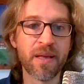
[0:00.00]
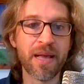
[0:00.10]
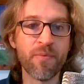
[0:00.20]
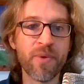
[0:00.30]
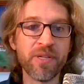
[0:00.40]

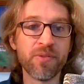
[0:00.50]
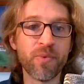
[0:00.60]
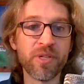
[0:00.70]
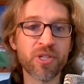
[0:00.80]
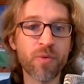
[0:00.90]
And when
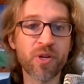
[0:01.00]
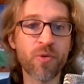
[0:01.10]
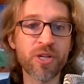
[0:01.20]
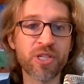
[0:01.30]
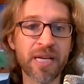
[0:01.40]
you start with a
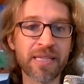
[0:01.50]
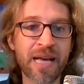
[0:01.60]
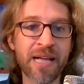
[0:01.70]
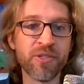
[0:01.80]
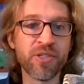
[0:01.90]
question like
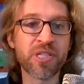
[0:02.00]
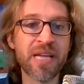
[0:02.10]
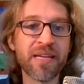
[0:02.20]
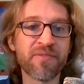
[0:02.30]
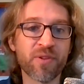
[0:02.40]
that and you just
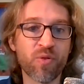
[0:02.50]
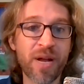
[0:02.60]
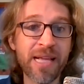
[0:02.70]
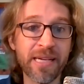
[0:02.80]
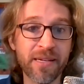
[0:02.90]
take it for
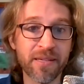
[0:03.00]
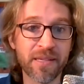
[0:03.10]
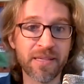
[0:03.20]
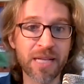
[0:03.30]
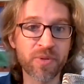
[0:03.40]
granted
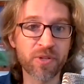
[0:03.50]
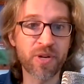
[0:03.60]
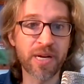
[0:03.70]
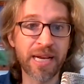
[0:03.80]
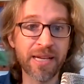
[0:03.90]
that that's what you're
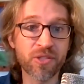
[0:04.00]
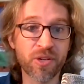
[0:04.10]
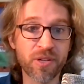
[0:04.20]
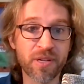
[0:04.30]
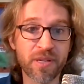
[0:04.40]
trying to
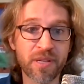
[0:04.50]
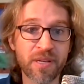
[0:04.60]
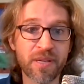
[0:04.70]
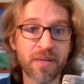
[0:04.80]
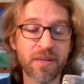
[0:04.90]
answer,
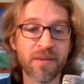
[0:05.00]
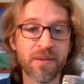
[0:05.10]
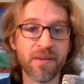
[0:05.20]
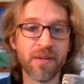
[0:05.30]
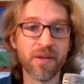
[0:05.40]

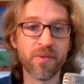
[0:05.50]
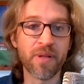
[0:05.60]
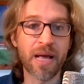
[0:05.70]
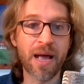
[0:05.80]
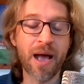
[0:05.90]

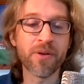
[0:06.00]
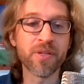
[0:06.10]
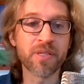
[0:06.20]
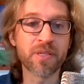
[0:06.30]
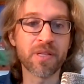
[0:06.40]
how
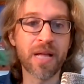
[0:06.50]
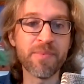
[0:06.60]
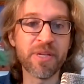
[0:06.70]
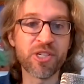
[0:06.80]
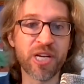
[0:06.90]
does
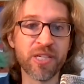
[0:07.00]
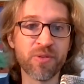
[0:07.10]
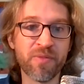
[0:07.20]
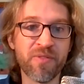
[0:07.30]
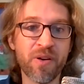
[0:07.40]
climate change
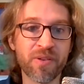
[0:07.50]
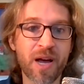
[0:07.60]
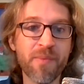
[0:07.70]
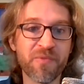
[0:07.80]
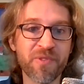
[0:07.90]

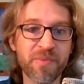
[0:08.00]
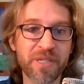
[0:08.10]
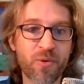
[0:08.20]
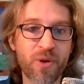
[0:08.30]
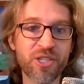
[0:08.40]
come from
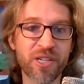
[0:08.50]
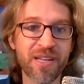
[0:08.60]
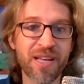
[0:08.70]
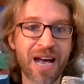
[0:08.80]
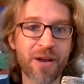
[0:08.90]
this question?
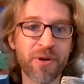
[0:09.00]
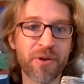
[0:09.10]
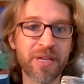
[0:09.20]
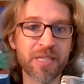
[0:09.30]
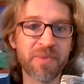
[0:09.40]
How do I
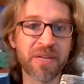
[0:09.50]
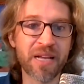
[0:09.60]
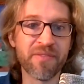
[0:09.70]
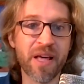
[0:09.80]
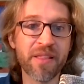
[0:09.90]
create something
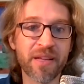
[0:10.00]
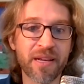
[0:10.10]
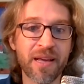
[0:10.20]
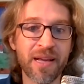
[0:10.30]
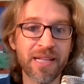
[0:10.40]
out of nothing?
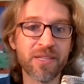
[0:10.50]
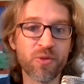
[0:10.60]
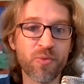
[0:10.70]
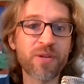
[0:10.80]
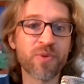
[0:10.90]
It's a
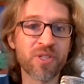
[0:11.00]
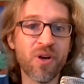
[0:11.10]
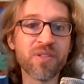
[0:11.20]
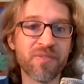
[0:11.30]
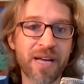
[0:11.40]
direct
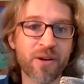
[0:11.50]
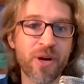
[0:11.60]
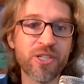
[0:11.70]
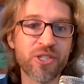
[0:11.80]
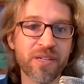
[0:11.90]
result of that
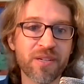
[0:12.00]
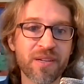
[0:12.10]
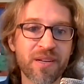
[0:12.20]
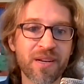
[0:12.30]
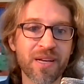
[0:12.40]
question,
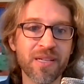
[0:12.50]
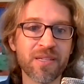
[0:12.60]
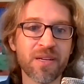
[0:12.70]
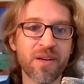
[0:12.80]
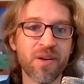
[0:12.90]
because
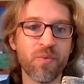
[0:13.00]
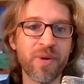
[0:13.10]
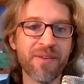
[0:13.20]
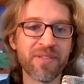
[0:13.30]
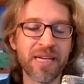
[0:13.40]
we
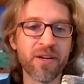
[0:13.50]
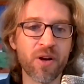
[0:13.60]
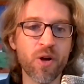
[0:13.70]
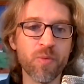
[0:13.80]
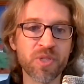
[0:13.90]
have to heat our
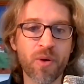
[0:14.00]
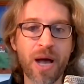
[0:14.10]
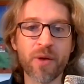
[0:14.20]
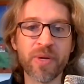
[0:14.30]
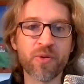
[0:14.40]
homes. So
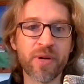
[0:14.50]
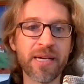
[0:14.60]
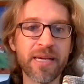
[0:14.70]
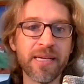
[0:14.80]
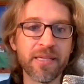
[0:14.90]
how do we
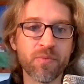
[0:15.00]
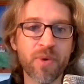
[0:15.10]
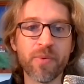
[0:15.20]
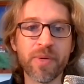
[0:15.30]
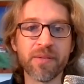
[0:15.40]
create heat?
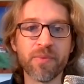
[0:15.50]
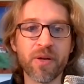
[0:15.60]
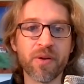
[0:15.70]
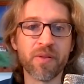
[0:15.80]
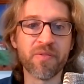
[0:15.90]
Well, we
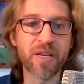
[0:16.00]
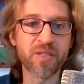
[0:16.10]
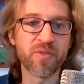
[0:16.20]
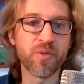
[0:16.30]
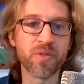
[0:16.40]
go to the
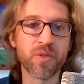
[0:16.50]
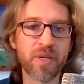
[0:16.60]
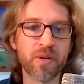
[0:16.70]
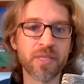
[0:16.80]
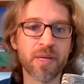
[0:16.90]
fossil fuels, or we
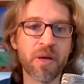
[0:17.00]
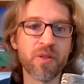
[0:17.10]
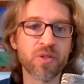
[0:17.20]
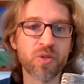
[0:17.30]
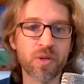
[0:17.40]
go to some
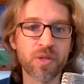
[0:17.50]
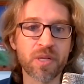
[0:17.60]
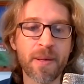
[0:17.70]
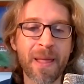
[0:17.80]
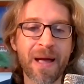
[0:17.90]
other source.
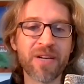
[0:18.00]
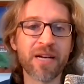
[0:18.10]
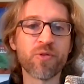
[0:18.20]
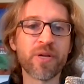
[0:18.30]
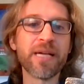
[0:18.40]
I've got to
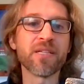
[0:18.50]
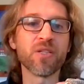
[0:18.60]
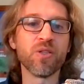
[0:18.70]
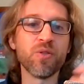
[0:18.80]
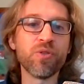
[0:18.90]
create a
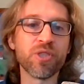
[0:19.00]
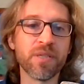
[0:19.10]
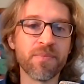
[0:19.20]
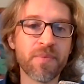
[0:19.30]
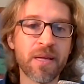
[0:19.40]

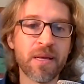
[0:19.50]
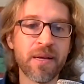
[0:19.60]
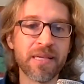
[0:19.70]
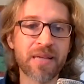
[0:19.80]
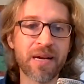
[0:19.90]
solution.
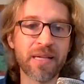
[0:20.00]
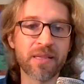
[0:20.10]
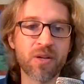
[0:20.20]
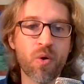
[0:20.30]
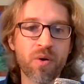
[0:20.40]
It's kind of like
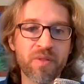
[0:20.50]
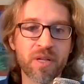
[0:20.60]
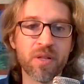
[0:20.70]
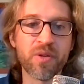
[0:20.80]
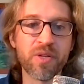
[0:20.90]
the core of the
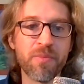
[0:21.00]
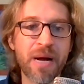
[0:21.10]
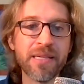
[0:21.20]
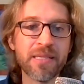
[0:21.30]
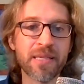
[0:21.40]
colonial
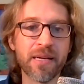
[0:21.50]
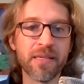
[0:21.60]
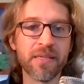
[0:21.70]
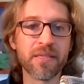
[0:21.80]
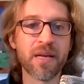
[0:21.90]
mindset
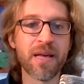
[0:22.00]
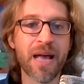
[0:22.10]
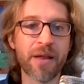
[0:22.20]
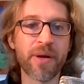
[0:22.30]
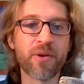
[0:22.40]
is,
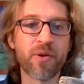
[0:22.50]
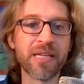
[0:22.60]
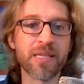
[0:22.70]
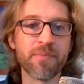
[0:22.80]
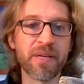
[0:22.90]
how do I
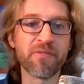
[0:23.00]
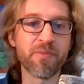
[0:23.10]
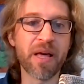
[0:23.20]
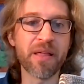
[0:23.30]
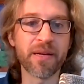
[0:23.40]
create something
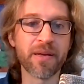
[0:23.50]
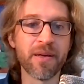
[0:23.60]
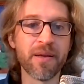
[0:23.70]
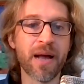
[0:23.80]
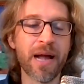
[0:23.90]
from nothing?
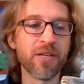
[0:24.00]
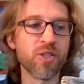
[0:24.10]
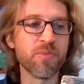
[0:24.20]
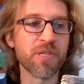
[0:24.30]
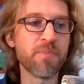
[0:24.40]
I
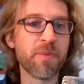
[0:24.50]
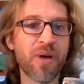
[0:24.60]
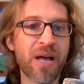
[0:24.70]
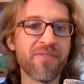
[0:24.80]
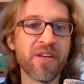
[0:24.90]
assume some people
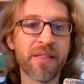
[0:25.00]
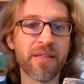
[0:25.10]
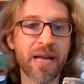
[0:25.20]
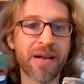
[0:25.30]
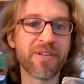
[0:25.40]
have
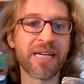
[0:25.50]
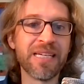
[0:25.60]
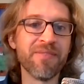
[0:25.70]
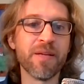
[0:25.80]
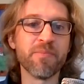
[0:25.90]
nothing. I've got to
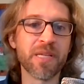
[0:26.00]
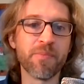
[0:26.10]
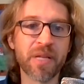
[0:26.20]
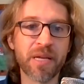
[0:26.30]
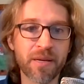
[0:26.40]
give them
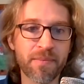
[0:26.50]
something.